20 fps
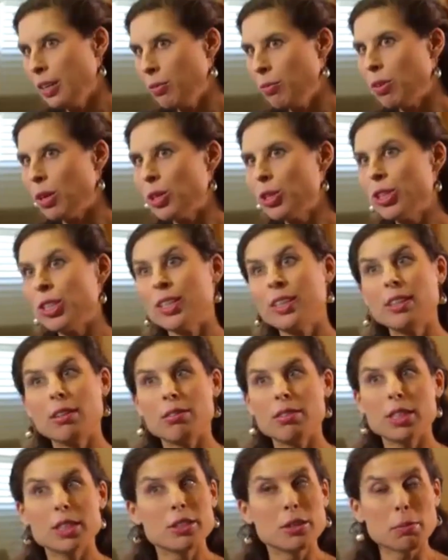in Russia,
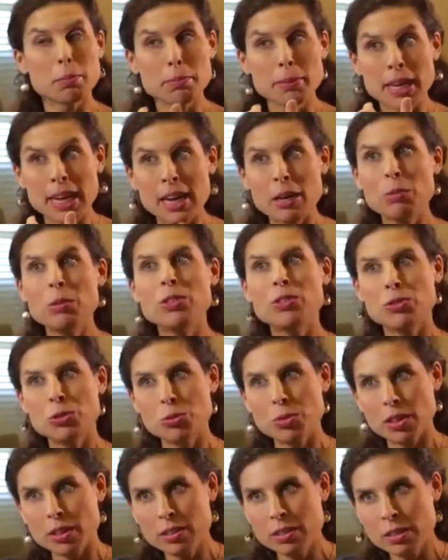there is a power
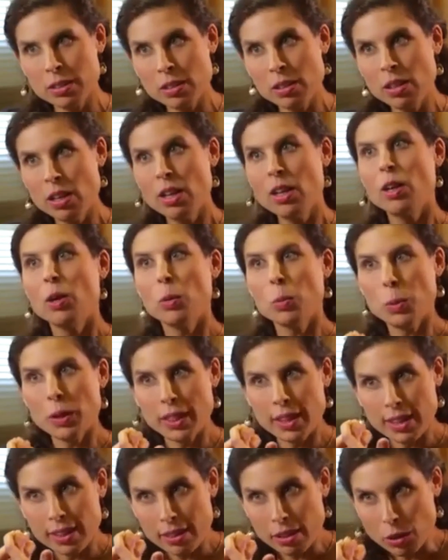struggle
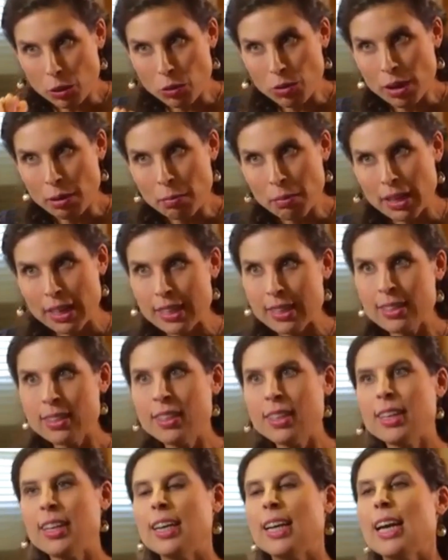within the
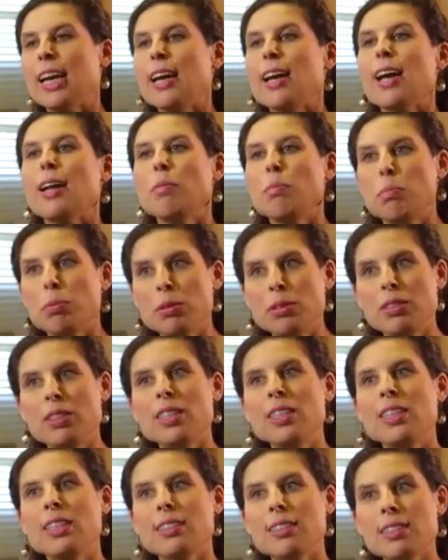Kremlin, and
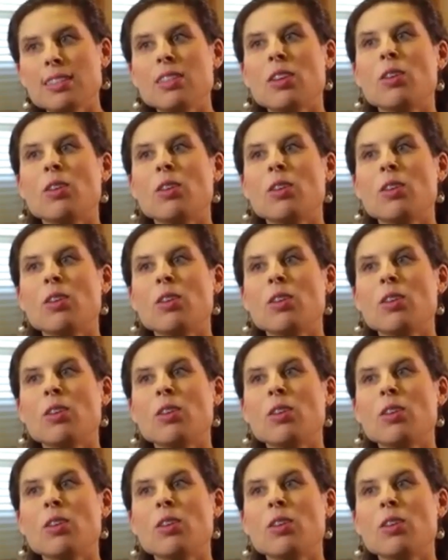Putin is